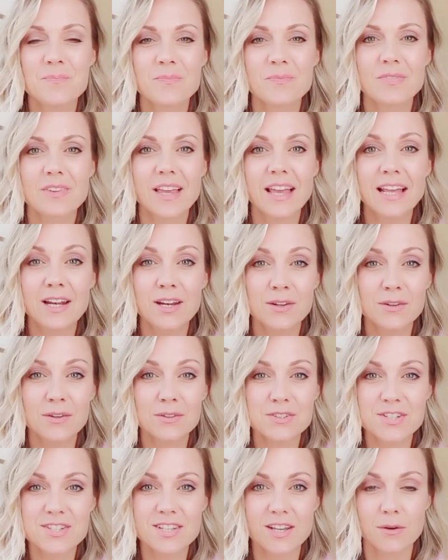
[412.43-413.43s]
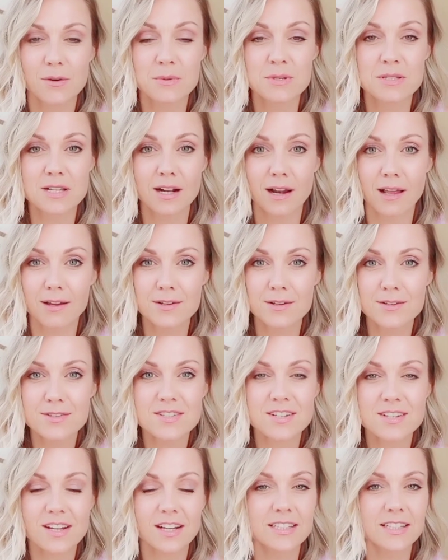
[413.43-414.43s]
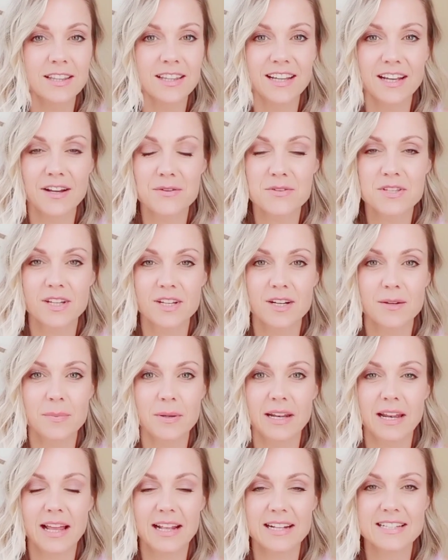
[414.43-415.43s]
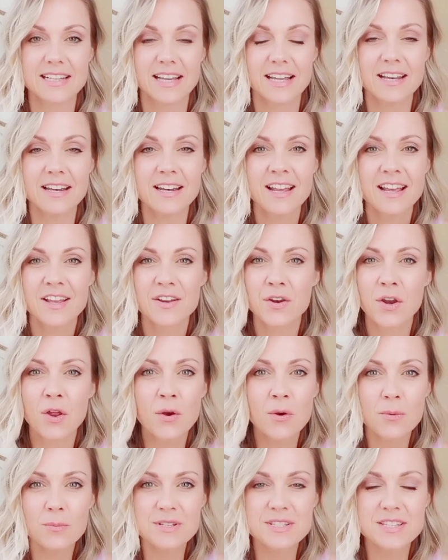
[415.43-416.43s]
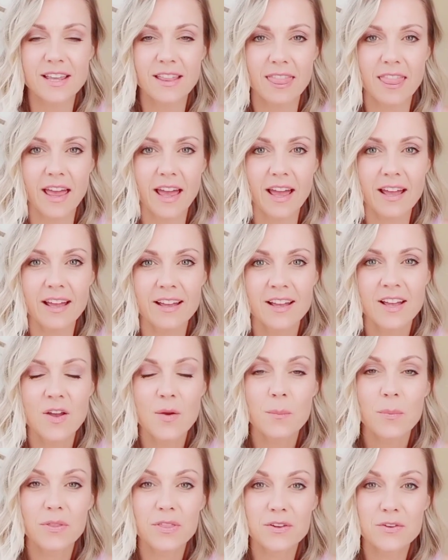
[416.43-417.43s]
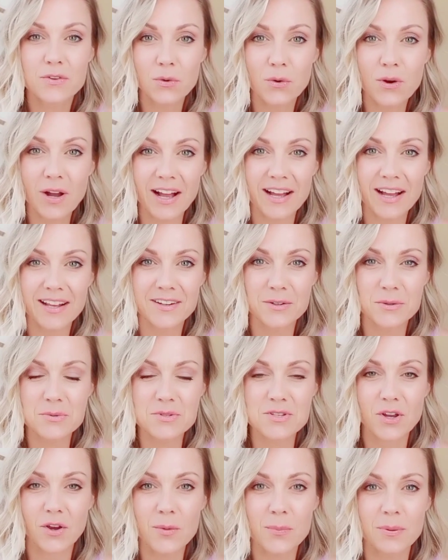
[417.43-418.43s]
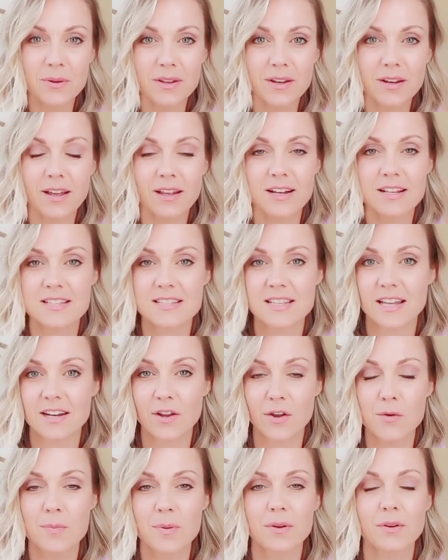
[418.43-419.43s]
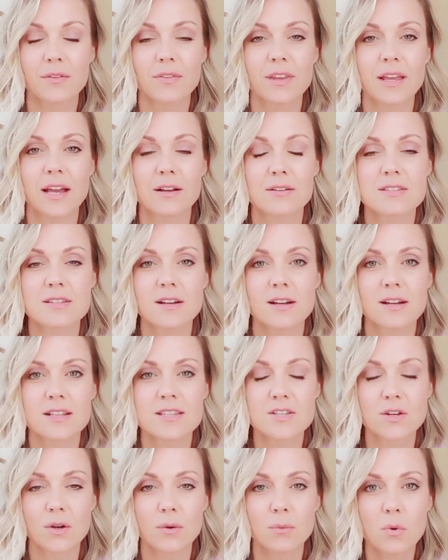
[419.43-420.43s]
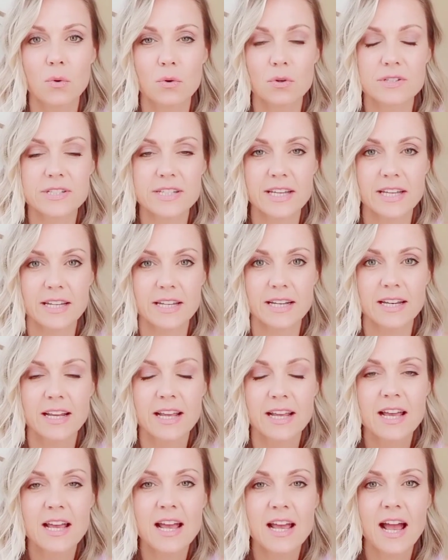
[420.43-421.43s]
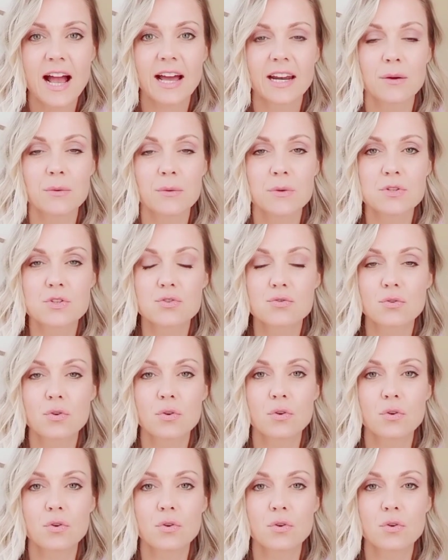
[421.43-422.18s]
It looked as though it was closed. I didn't think I was going to be let in. No one was in there, but the door handle was open and it said open on the outside. So I walked in and I was drawn